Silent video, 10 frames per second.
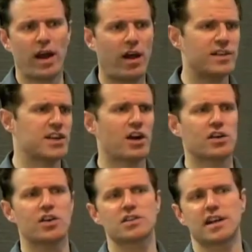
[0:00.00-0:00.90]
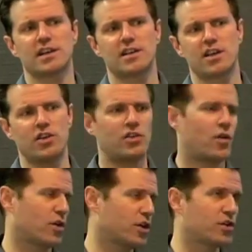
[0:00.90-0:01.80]
all these articles, and
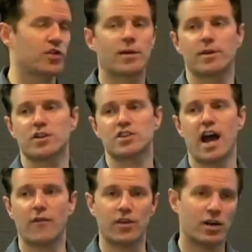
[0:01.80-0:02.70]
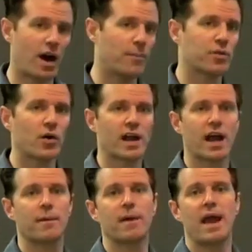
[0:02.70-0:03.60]
or you're doing them yourself and you're uploading
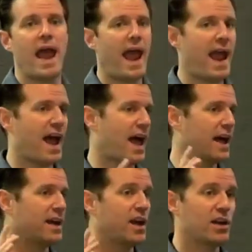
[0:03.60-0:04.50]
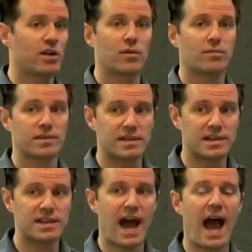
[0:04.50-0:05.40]
them, and you know,
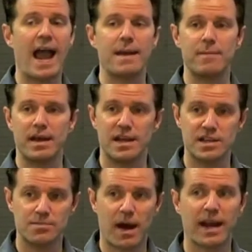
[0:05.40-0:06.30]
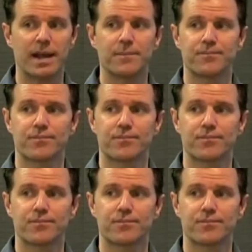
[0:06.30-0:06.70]
time is money.